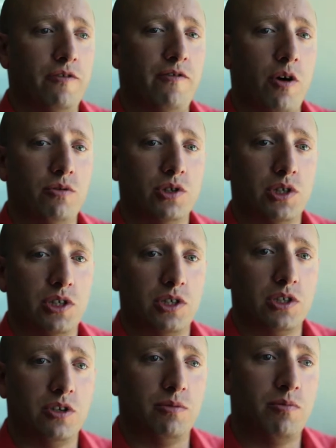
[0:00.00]
phone
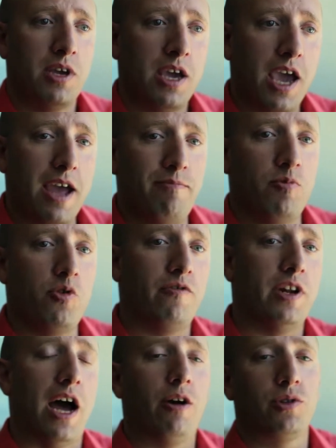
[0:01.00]
system and move
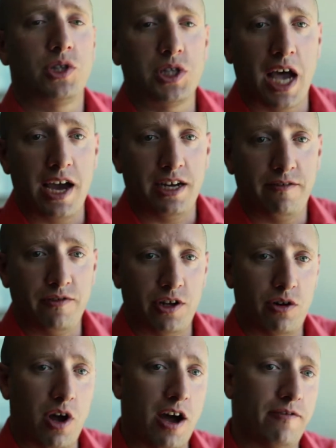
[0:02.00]
it outside of
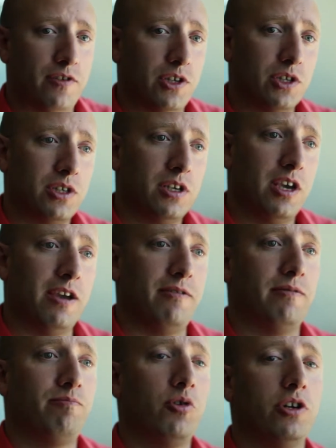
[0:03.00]
their office
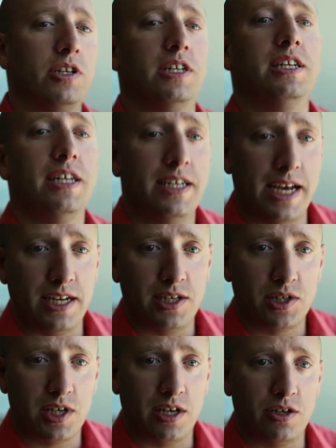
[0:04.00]
and put it in a data
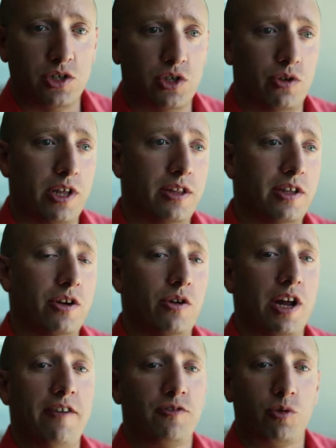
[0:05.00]
center so that they don't
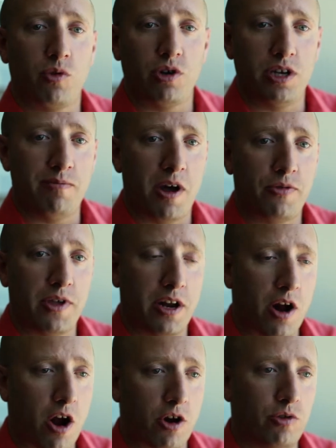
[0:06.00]
have to worry about that
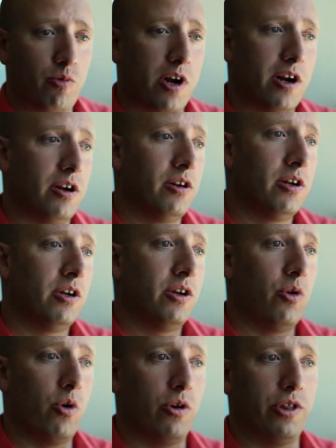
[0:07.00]
hardware
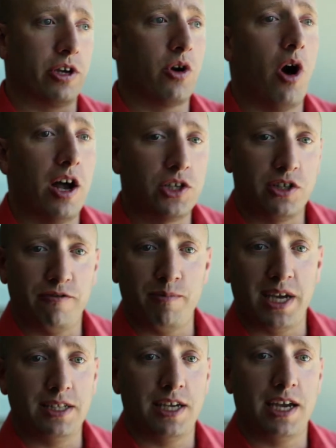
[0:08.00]
or the costs of
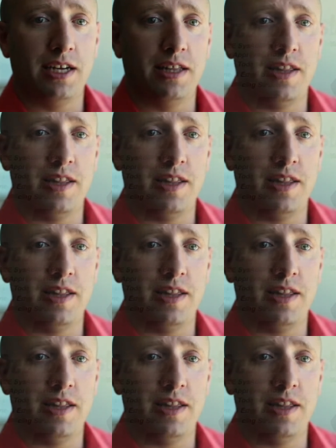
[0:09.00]
maintaining